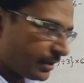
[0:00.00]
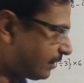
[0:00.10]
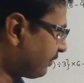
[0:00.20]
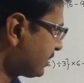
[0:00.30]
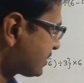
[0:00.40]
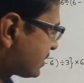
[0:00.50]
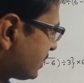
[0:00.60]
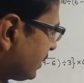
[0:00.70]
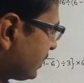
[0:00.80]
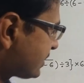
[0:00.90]
The
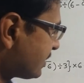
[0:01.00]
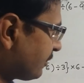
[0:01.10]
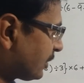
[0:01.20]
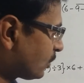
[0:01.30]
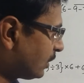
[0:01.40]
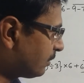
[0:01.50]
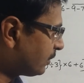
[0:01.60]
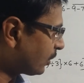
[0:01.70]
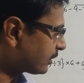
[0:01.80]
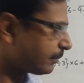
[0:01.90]
first is the
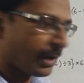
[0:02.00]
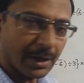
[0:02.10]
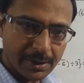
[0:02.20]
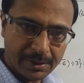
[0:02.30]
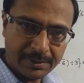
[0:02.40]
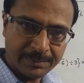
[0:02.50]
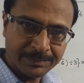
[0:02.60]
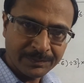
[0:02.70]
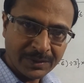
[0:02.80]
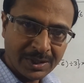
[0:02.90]
vinculum or the bar.
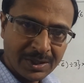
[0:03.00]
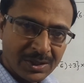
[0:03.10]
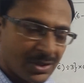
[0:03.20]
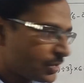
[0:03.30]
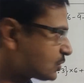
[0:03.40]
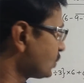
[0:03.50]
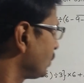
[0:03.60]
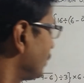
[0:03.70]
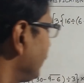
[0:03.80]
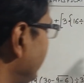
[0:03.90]

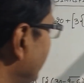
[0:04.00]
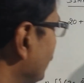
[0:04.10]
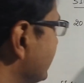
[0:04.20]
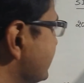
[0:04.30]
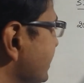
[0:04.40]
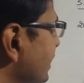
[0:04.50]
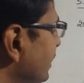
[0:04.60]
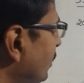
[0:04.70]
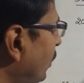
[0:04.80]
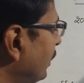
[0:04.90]
So here you can
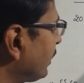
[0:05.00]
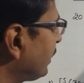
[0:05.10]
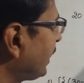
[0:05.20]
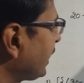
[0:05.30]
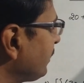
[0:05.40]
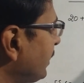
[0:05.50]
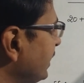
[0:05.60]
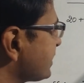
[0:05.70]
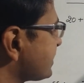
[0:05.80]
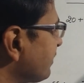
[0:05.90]
see on 9 minus